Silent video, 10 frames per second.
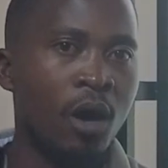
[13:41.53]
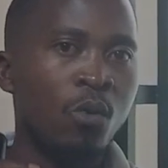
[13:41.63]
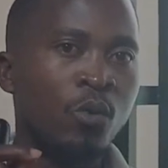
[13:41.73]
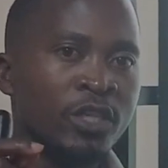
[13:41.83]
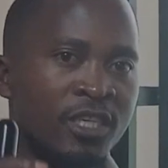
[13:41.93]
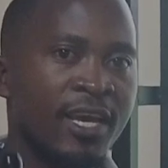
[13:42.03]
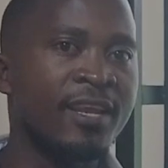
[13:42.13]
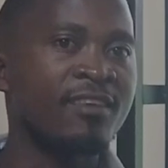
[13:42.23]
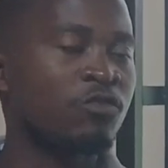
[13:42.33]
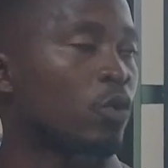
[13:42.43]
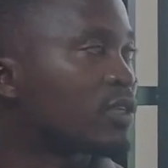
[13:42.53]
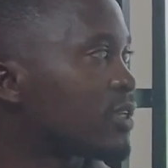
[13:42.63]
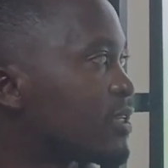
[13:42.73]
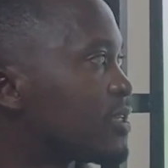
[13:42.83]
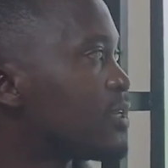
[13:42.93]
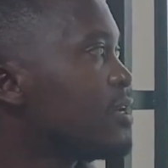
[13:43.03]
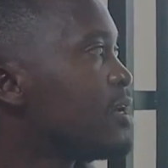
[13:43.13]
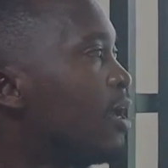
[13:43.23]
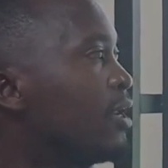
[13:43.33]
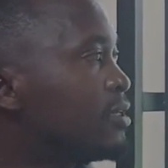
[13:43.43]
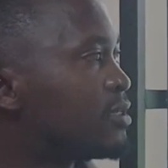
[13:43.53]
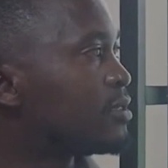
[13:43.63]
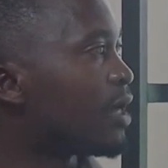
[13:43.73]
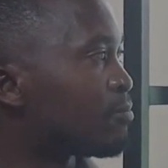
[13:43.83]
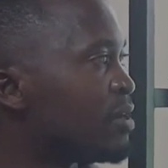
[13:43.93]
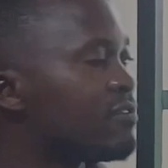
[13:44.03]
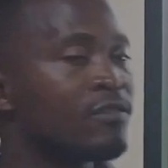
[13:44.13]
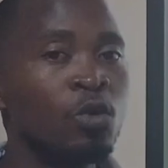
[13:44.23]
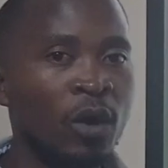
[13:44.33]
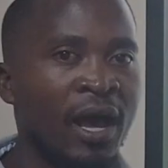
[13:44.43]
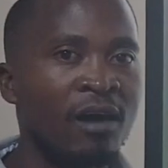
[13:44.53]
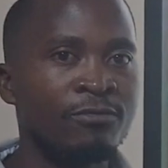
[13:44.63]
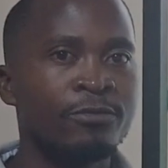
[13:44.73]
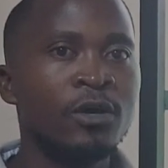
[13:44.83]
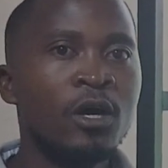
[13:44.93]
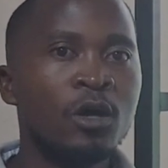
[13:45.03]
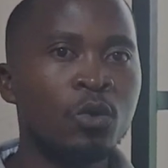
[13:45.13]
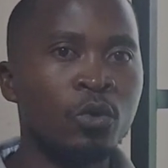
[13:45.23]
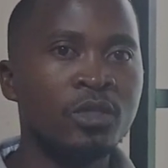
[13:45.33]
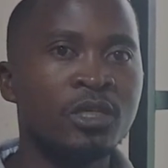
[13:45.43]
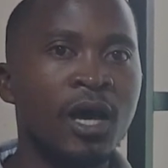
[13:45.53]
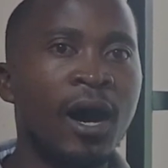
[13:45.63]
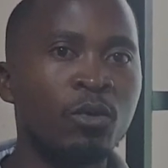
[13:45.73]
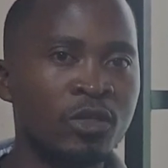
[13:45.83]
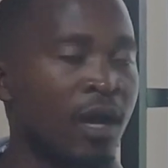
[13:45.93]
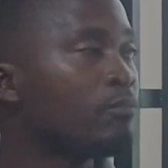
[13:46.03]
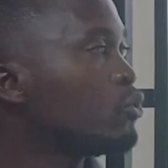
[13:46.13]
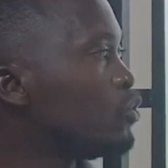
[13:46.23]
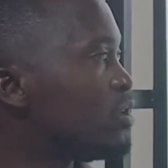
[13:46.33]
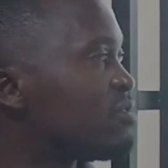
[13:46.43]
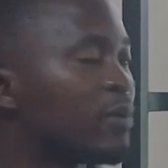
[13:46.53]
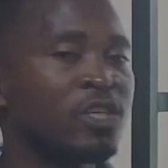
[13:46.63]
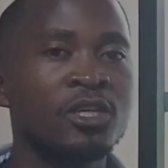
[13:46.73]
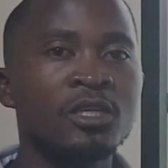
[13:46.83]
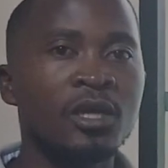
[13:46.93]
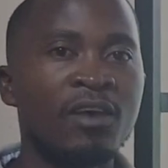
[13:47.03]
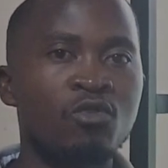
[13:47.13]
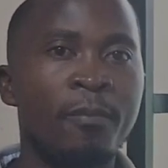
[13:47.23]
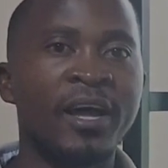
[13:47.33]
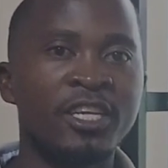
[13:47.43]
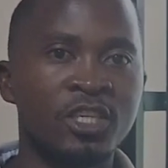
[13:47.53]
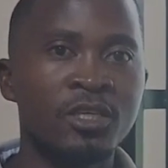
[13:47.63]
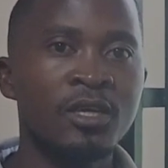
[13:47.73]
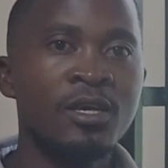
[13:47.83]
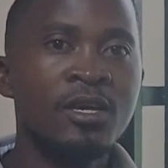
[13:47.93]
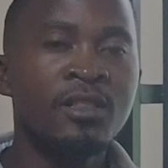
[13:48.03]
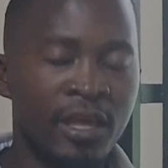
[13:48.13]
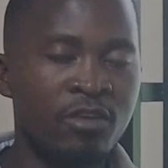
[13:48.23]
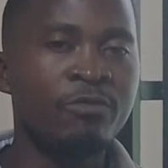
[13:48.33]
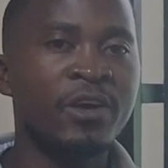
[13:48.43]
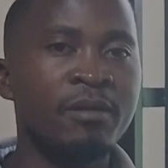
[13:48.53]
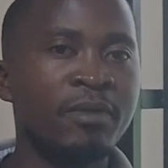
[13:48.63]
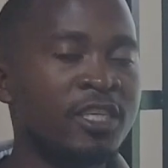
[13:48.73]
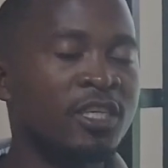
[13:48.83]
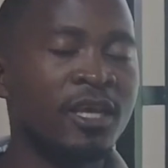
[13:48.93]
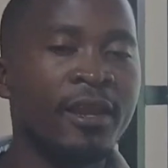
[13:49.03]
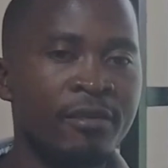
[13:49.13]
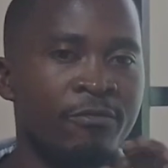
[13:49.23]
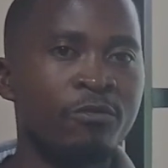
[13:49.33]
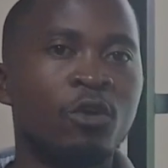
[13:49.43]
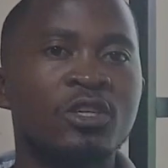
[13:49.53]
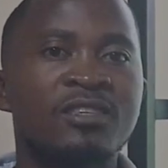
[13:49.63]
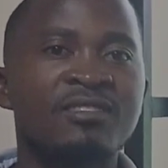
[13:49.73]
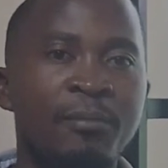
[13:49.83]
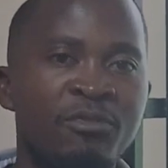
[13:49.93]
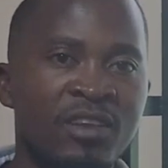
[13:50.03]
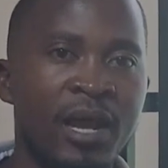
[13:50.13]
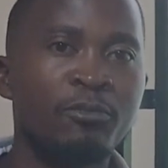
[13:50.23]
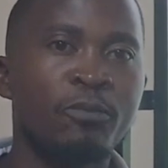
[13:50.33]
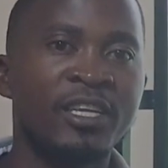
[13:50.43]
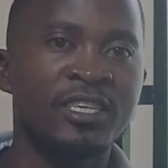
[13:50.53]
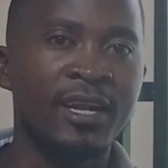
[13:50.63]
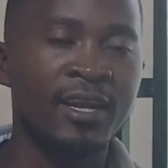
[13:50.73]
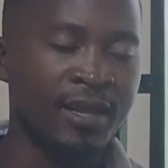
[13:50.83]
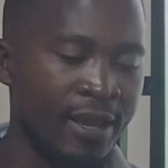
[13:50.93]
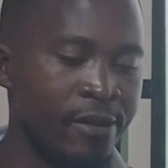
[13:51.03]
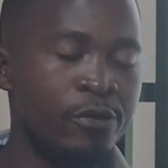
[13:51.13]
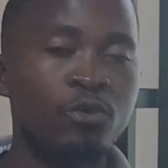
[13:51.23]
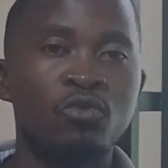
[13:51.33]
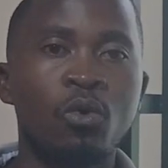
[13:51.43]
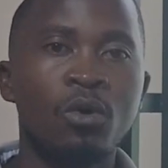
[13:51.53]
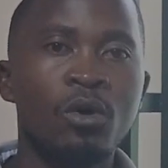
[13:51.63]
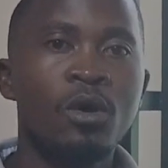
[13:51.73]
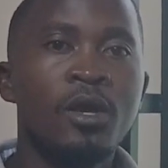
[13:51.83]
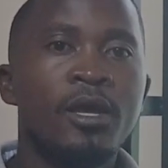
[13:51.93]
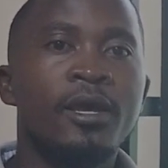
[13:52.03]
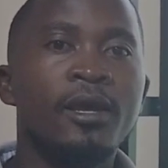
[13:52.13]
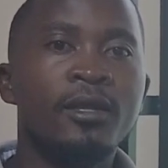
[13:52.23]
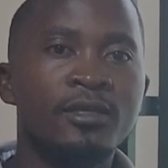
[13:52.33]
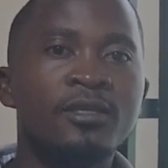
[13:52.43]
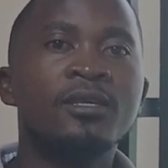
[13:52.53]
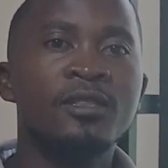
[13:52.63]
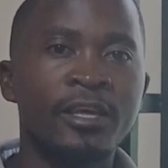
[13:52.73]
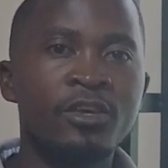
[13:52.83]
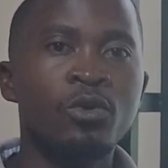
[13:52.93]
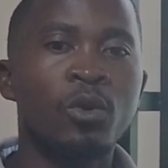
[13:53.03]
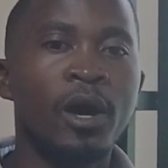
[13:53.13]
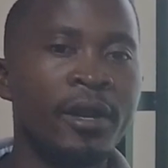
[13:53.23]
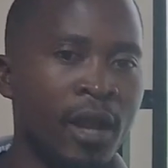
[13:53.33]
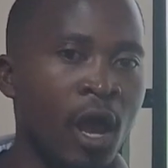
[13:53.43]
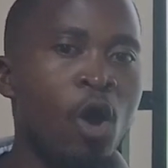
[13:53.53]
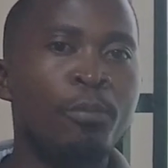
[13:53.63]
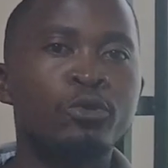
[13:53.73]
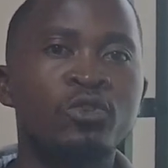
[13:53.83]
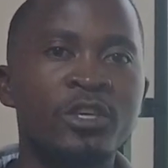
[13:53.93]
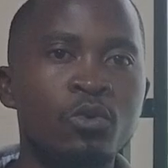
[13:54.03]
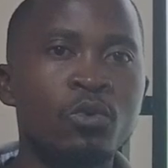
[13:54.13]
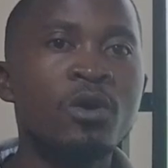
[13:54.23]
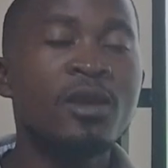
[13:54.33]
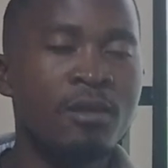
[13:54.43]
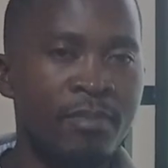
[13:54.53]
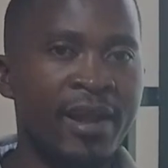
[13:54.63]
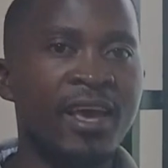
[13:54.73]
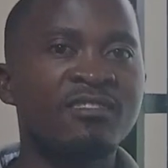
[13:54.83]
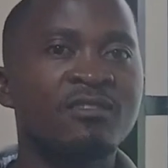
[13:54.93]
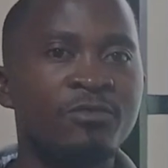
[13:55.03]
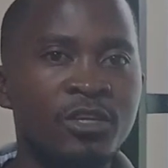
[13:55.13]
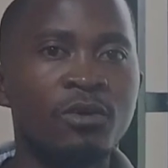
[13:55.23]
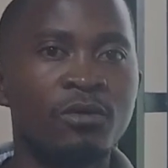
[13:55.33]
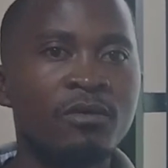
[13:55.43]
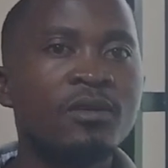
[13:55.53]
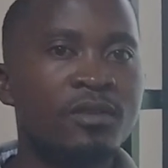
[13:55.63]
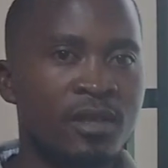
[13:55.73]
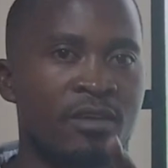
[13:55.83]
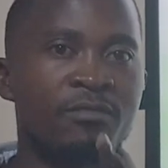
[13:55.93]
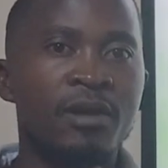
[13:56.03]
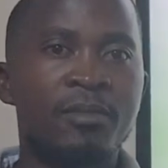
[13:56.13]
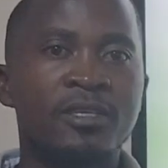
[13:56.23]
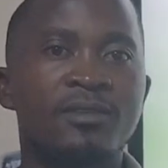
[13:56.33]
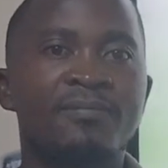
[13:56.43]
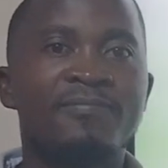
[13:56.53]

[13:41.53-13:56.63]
which areas to assess, and that means you'll have good outcome to this patient as you're managing. Thank you very much, and if you've not subscribed to my channel, kindly do so. And thank you, and I hope to see you in my next video. Thank you very much.